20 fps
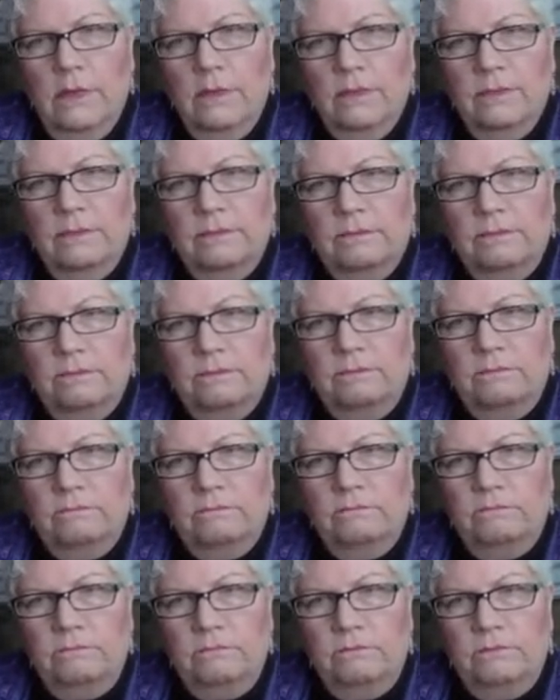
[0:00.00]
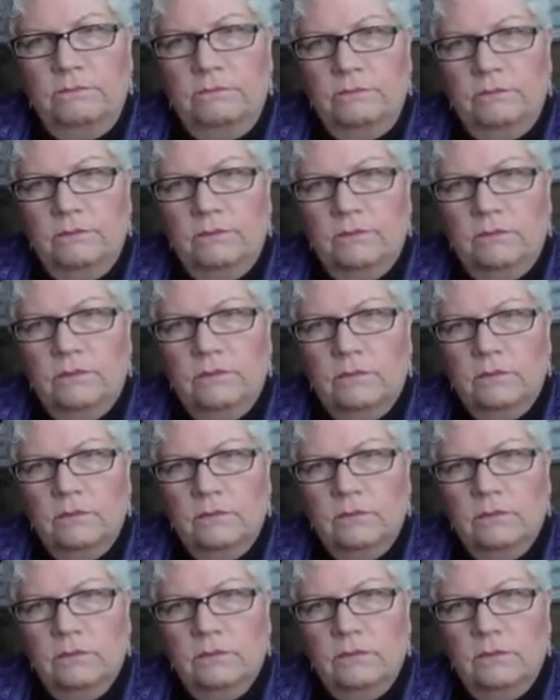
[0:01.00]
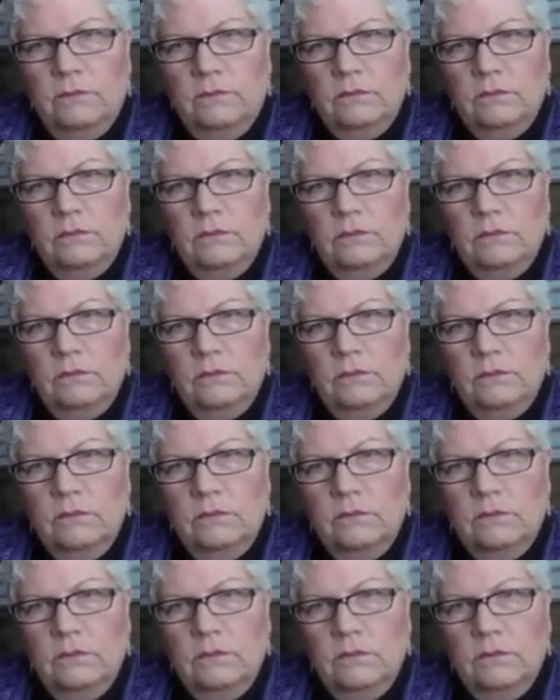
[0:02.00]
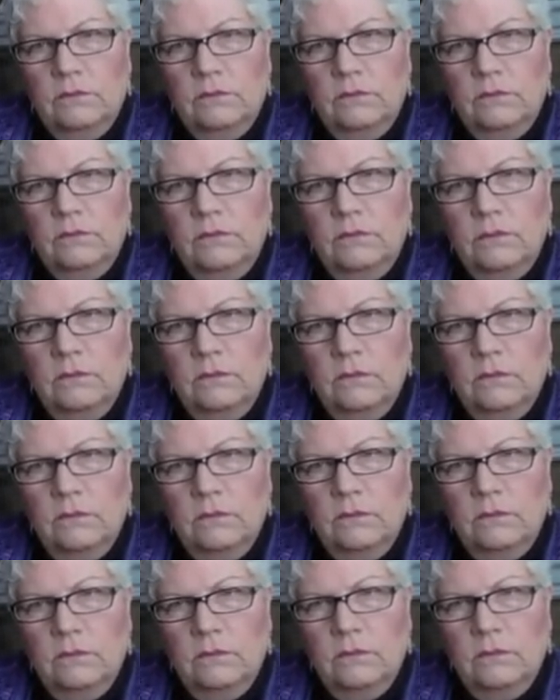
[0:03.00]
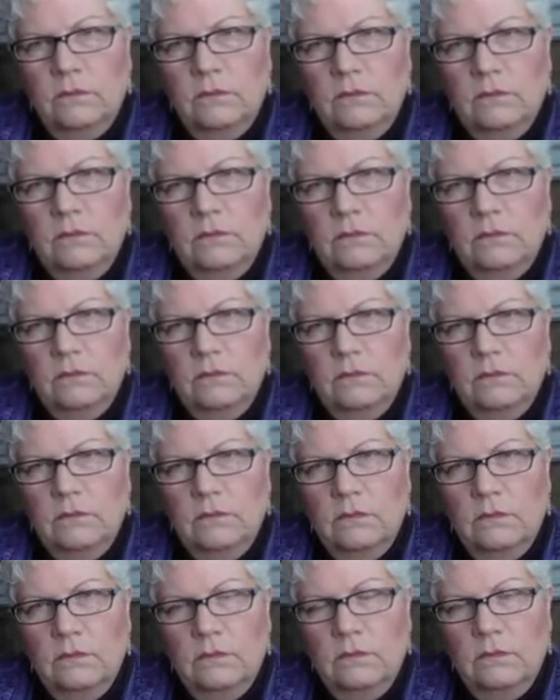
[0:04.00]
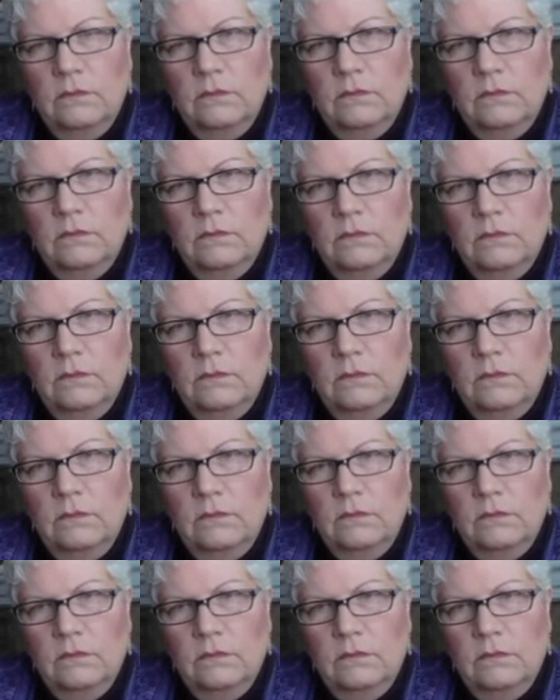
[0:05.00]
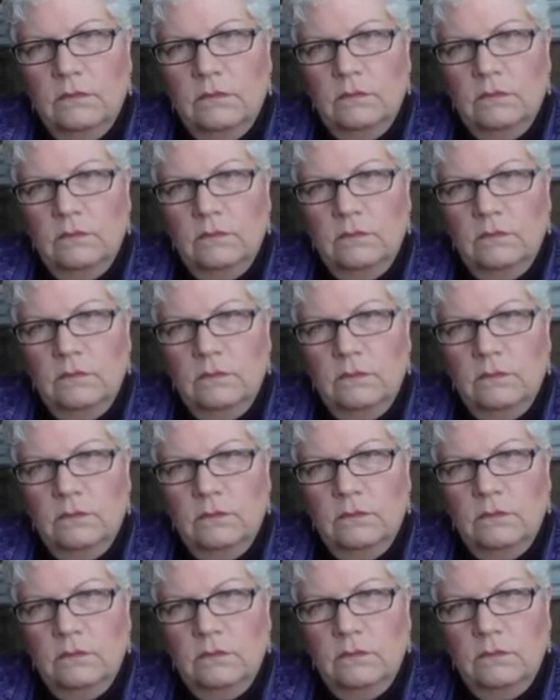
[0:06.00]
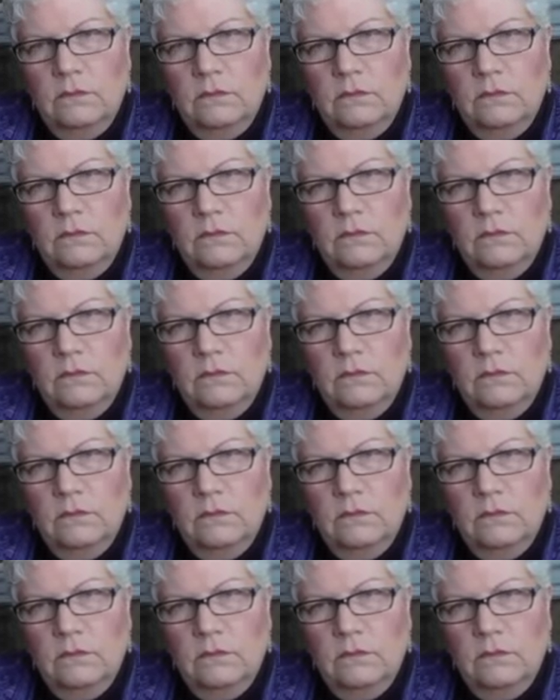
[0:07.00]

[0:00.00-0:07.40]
(not speaking)